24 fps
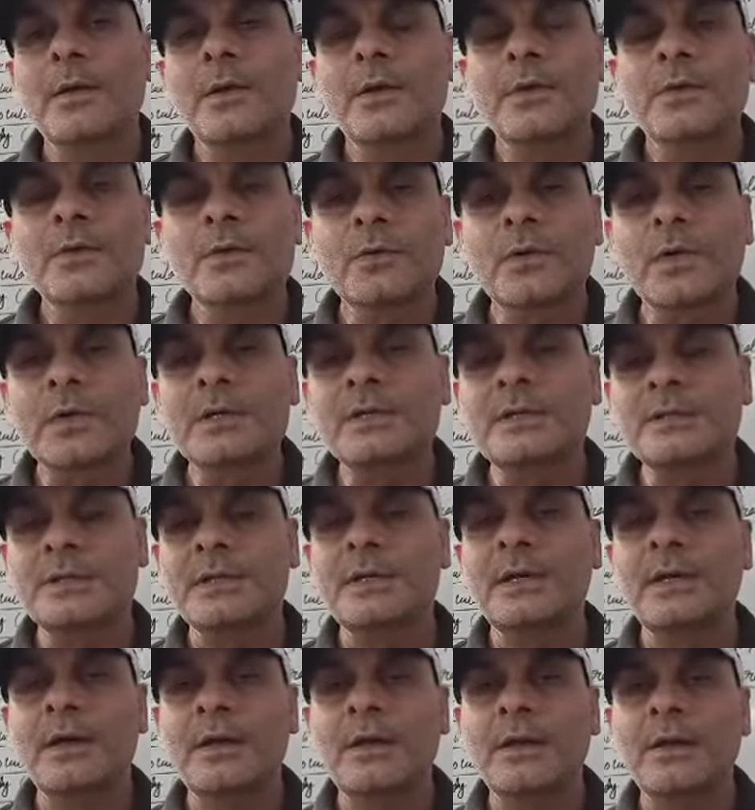you
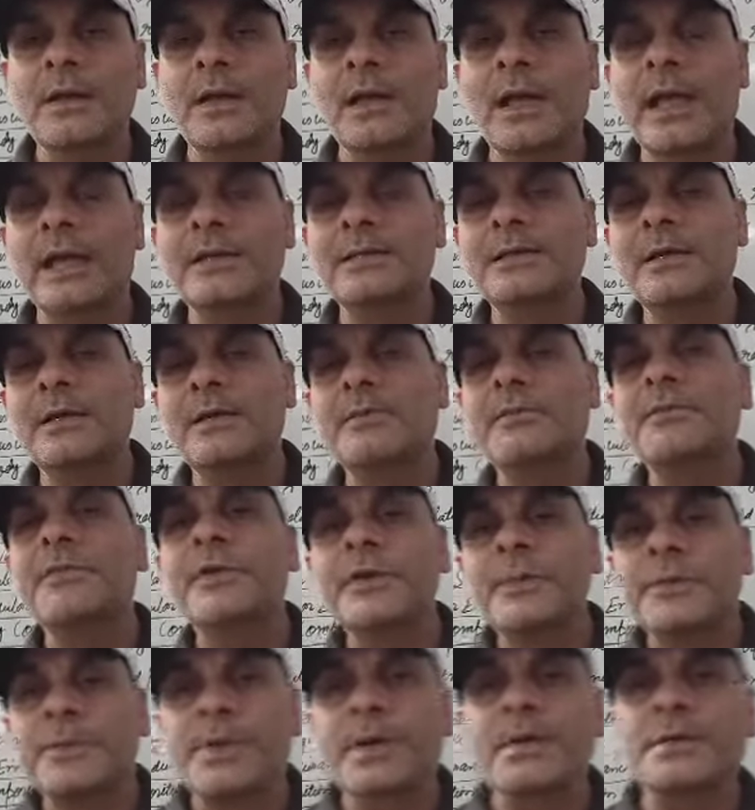consider as a
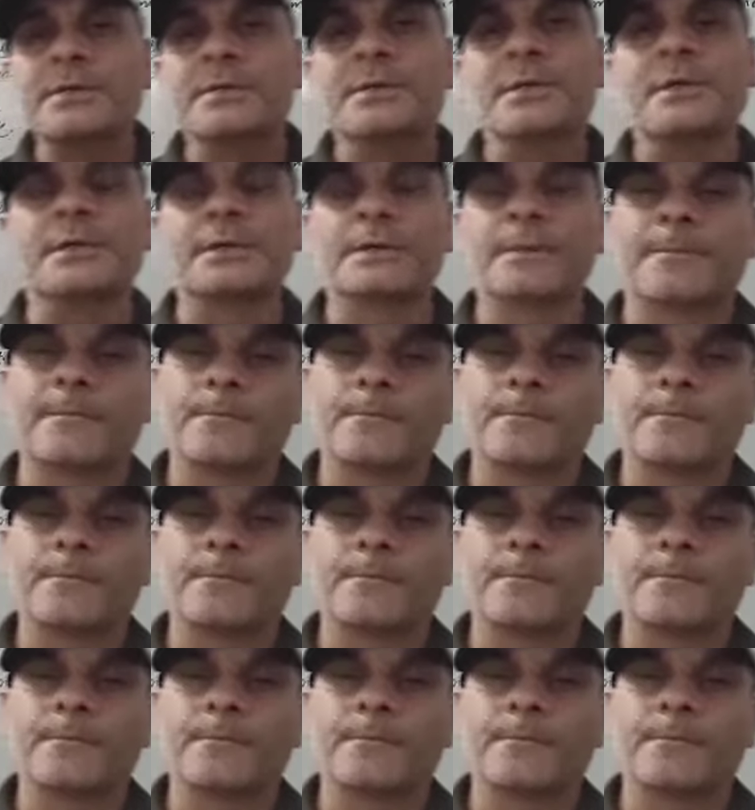fit person.